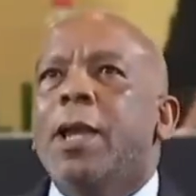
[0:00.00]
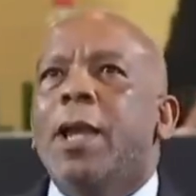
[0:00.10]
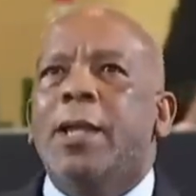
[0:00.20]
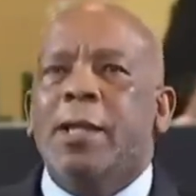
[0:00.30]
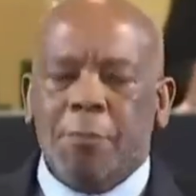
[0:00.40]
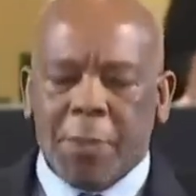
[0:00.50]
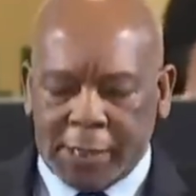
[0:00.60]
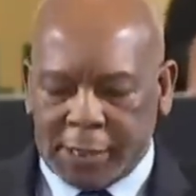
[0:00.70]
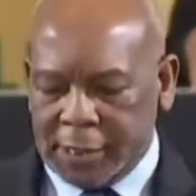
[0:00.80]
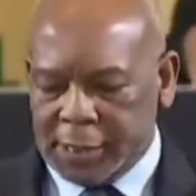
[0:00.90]
an
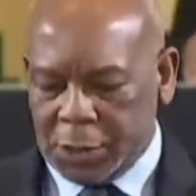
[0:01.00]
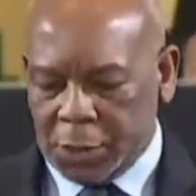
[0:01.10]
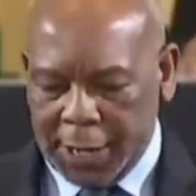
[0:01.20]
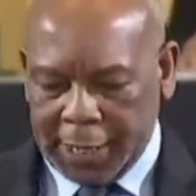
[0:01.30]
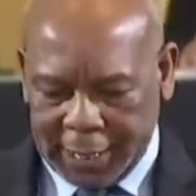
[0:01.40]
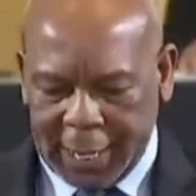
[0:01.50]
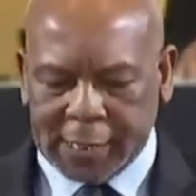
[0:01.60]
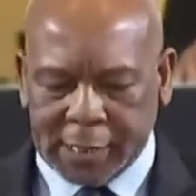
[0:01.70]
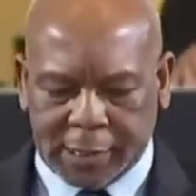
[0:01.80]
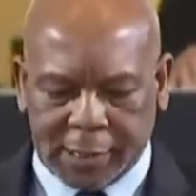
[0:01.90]
emergency or a
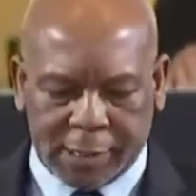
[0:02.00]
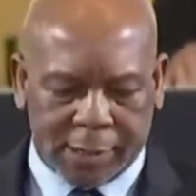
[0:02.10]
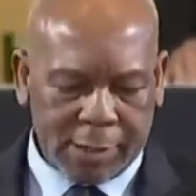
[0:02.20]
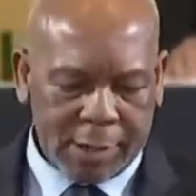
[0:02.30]
crisis.